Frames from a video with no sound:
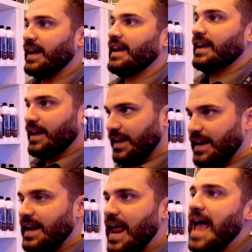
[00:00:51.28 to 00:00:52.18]

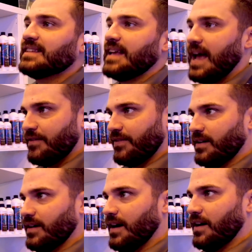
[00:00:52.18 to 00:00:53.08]
it has to have
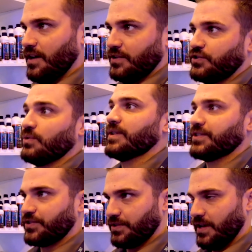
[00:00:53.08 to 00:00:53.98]
a
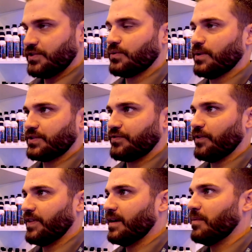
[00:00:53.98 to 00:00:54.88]
source
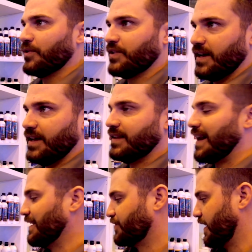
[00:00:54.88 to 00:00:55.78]
for the ammonia and the
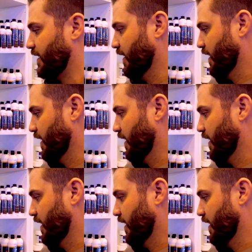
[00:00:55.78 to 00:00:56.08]
nitrite